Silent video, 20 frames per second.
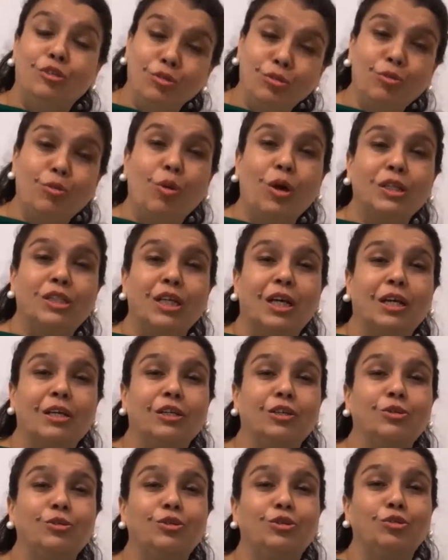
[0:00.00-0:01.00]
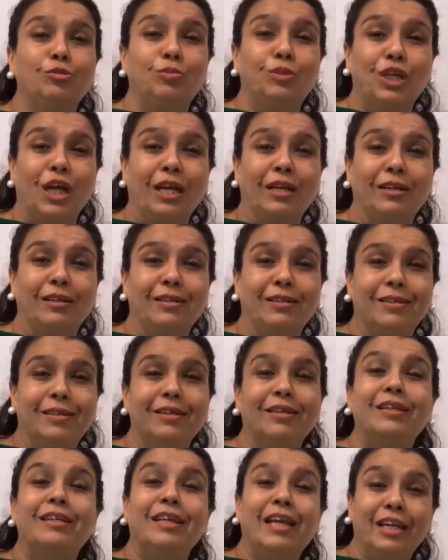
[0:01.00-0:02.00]
do watch our YouTube channel,
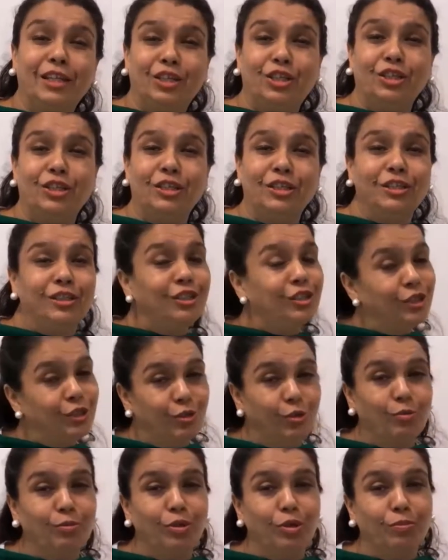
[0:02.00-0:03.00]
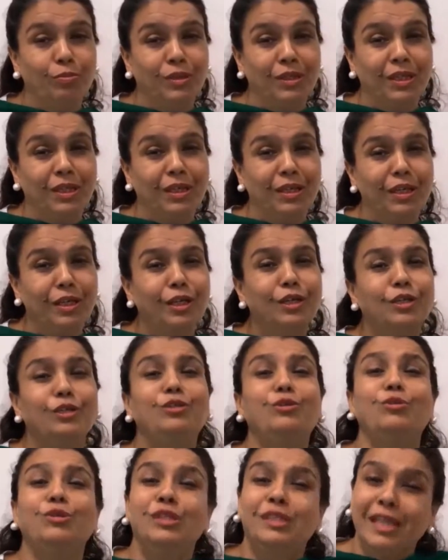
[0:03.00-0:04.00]
Nature Nurtures Homeopathy.
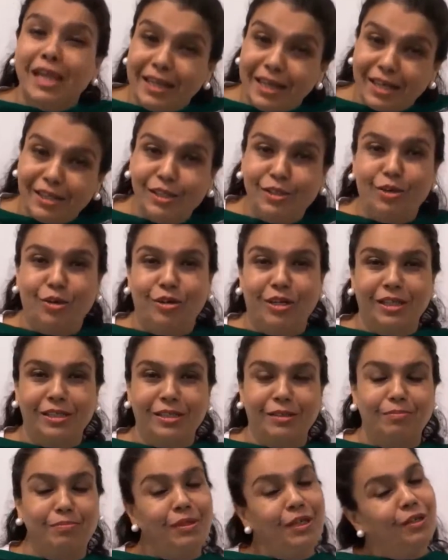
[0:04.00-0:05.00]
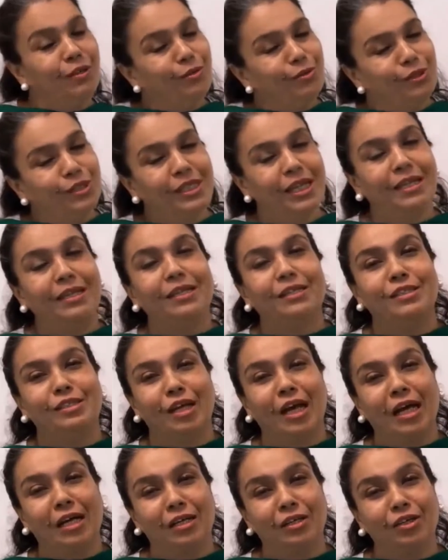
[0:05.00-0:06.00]
Do send us your recipe, do send
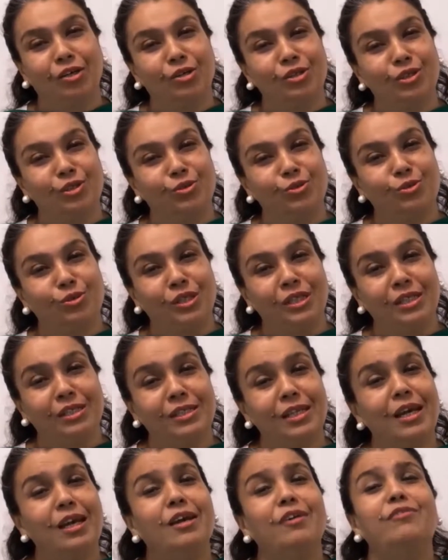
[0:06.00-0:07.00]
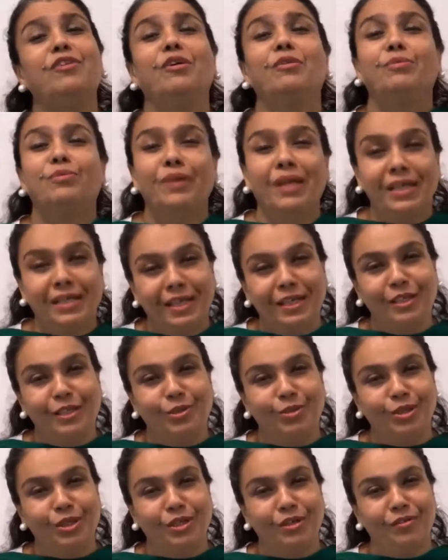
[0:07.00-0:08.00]
us your stories. We are
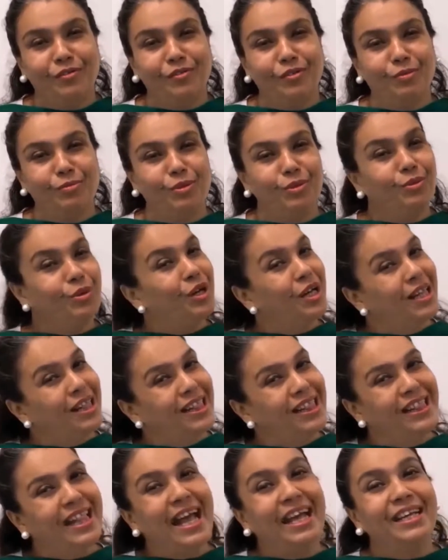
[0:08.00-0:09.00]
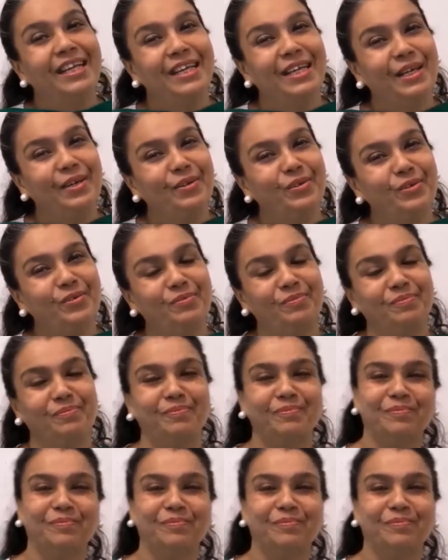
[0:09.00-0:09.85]
waiting to hear from you. Thank you.